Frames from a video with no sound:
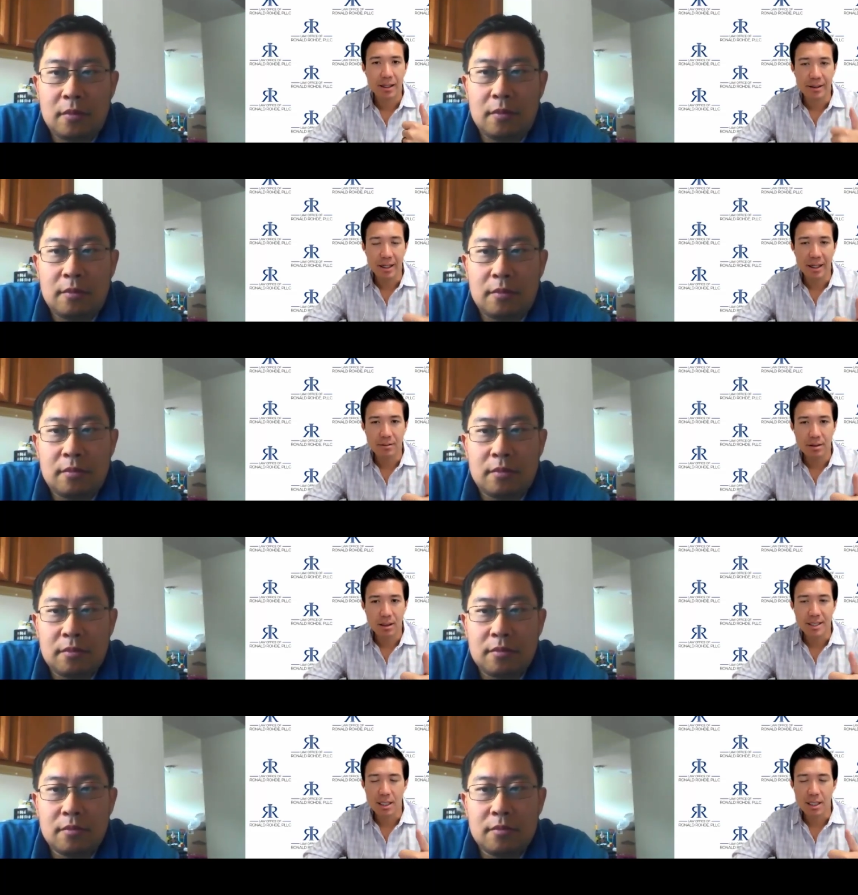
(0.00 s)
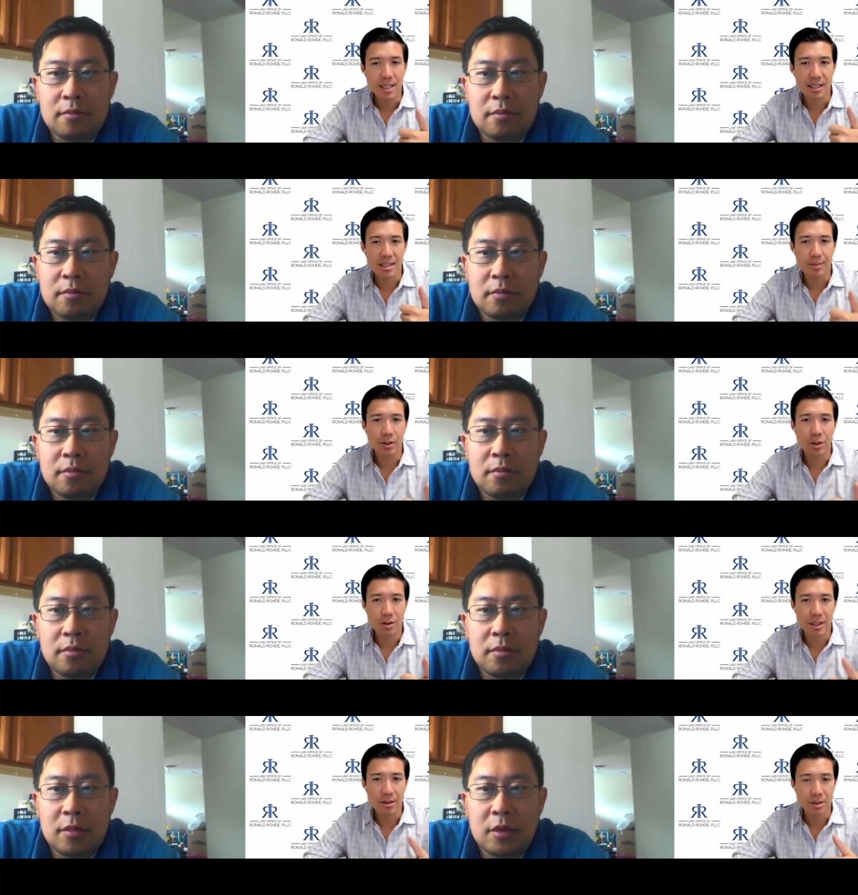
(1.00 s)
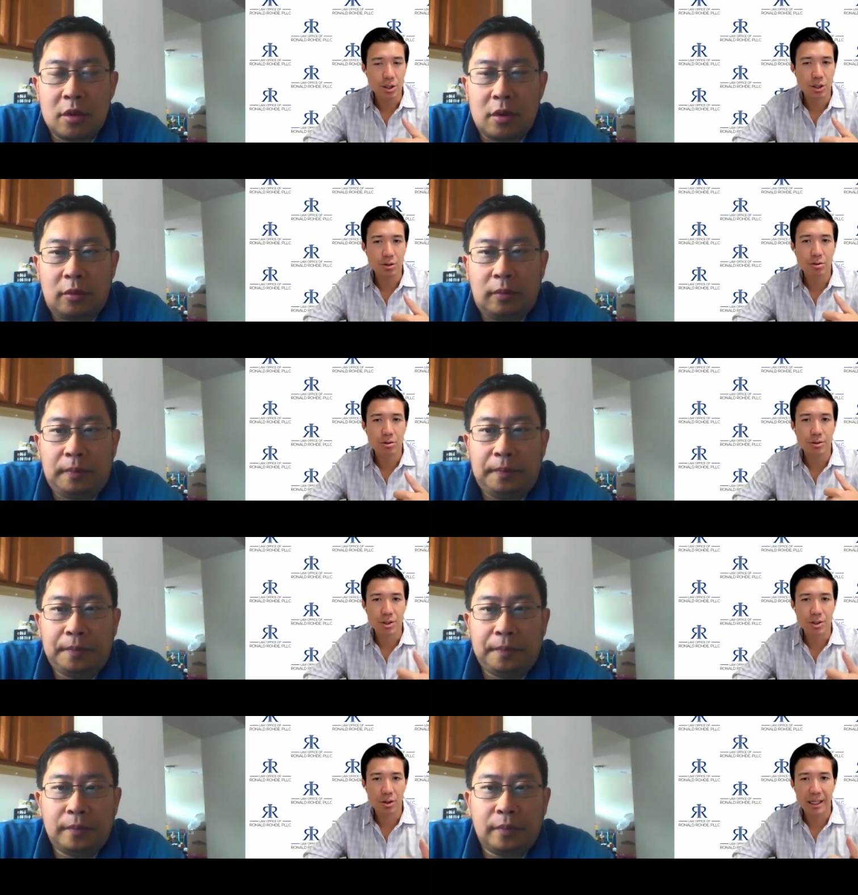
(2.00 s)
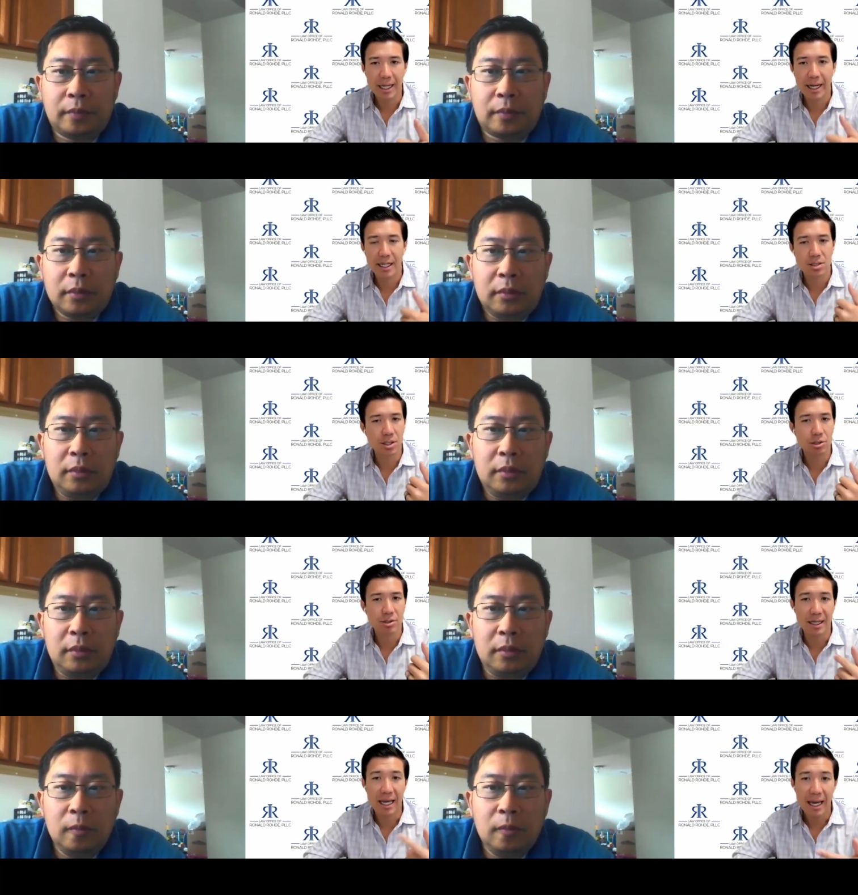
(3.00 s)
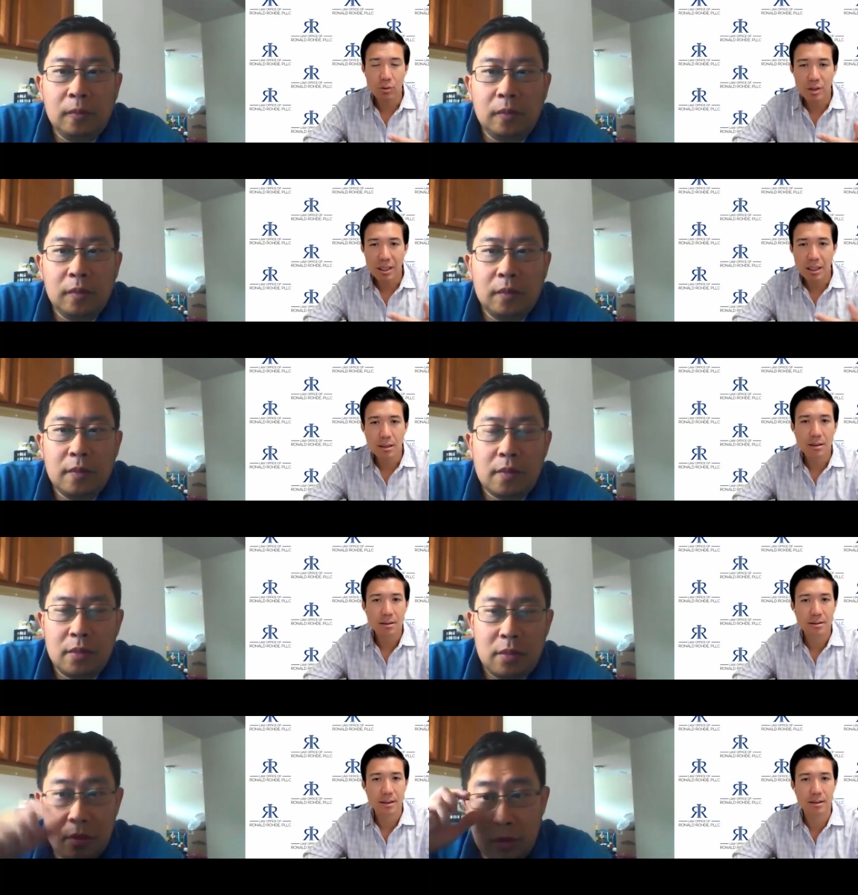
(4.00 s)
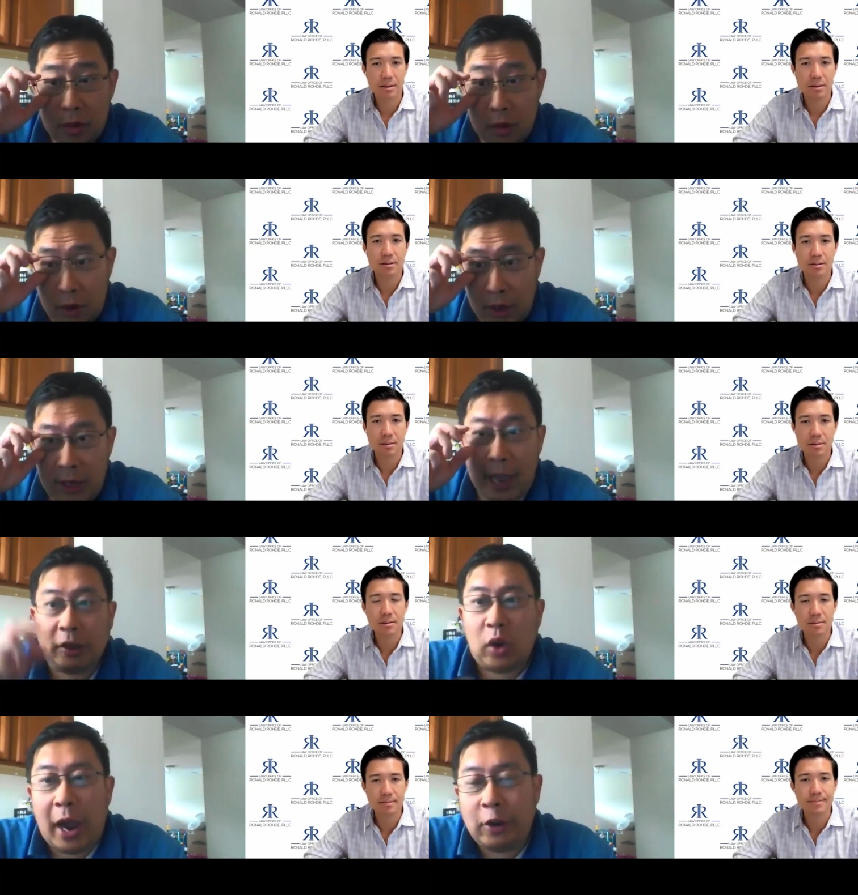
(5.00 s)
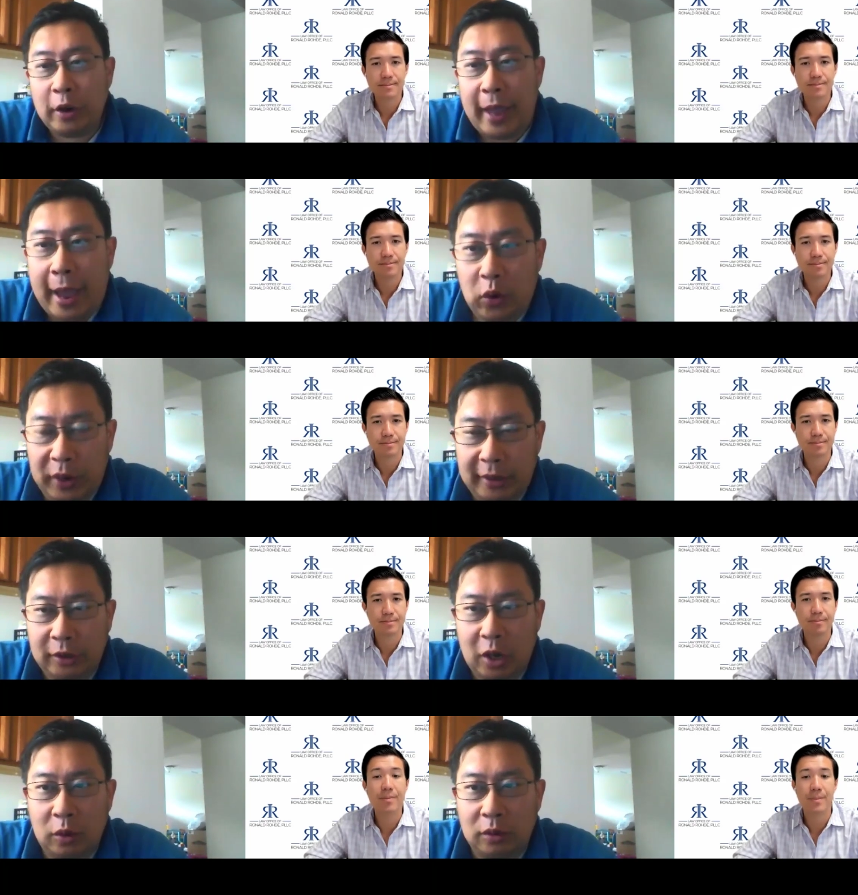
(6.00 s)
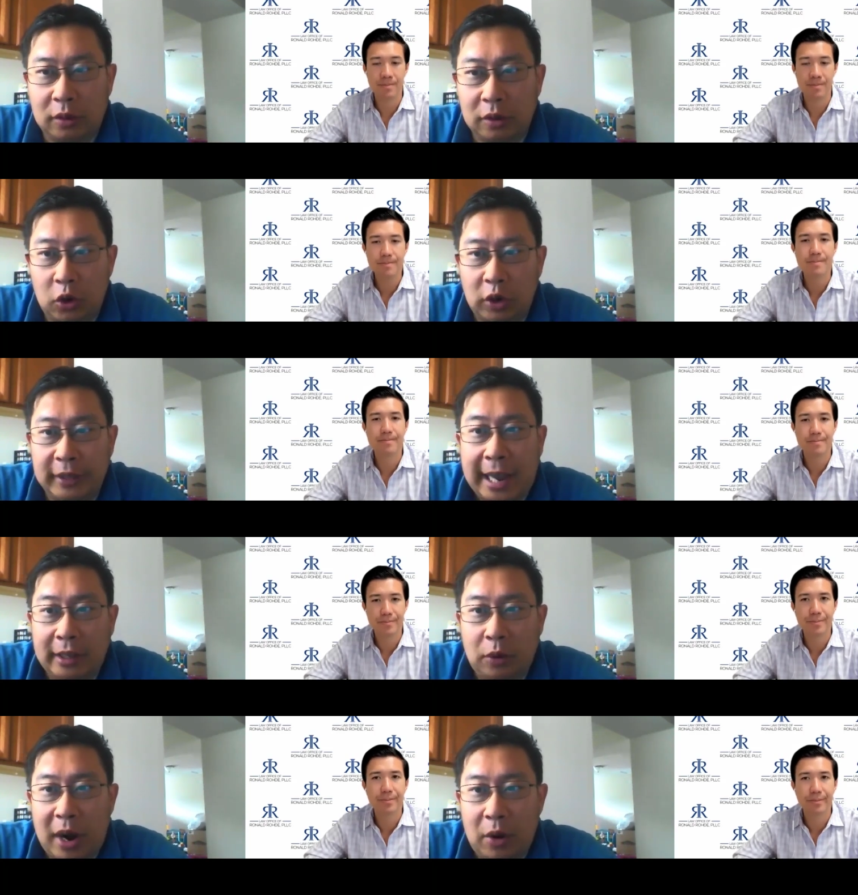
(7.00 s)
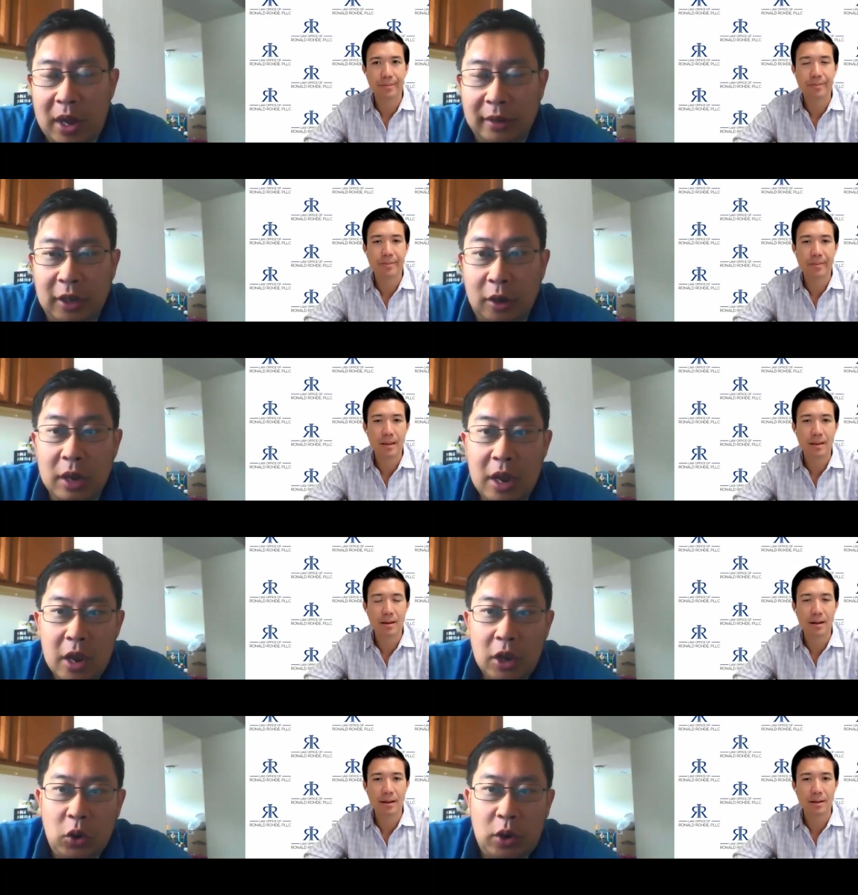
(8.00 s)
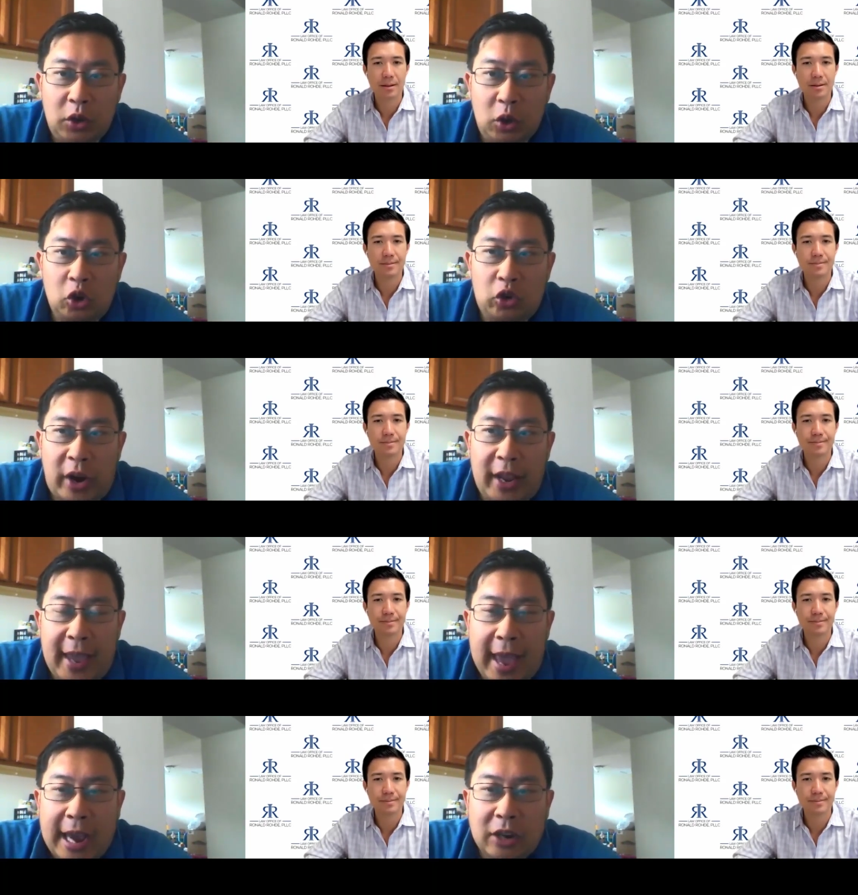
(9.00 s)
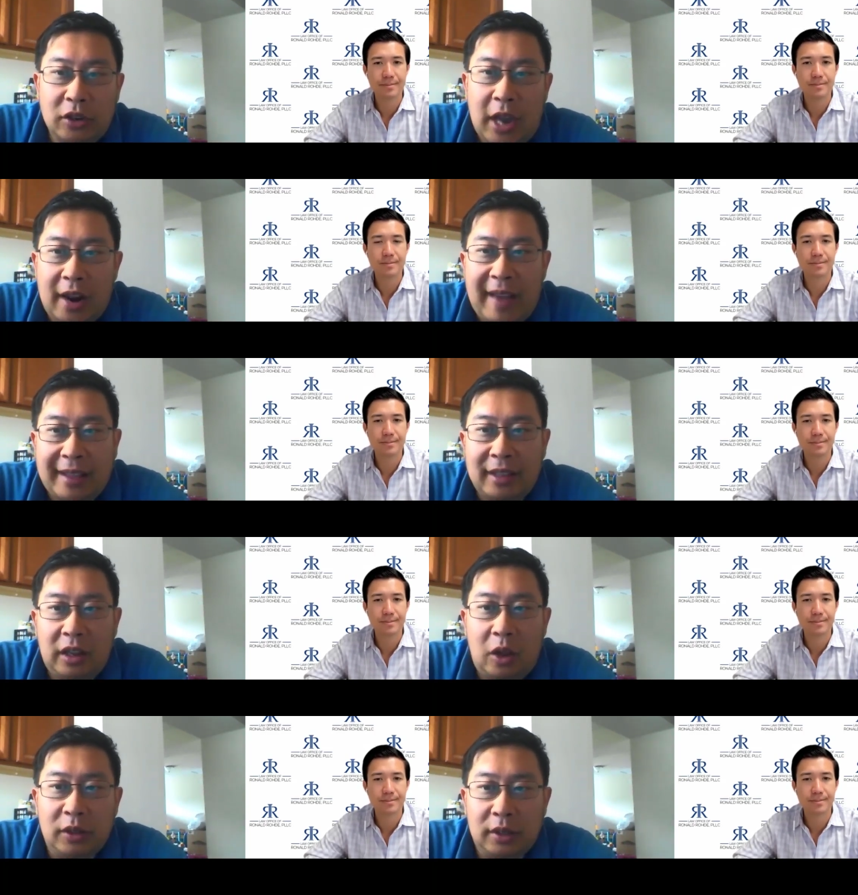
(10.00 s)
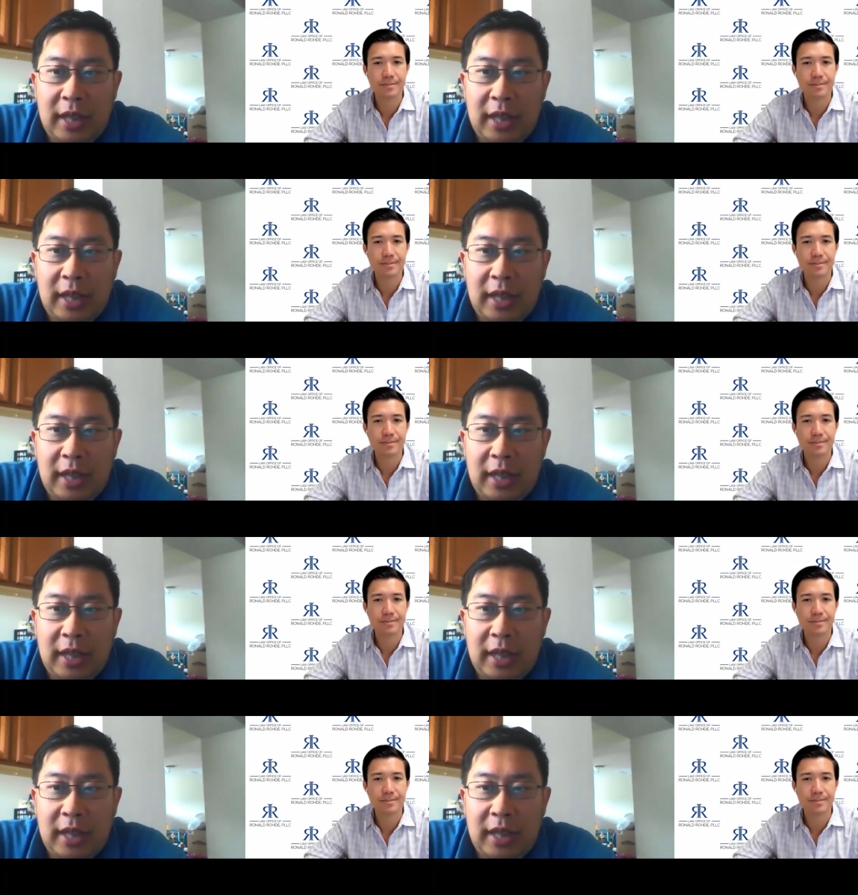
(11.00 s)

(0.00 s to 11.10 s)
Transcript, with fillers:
Speaker 1: and and tell us, I guess, about your deal. Did you do a straight cash? Did you take equity?
Speaker 2: Yeah, so I took equity. So, so you're mm-hmm. exactly right, Ron. So you can do straight cash, kind of at the closing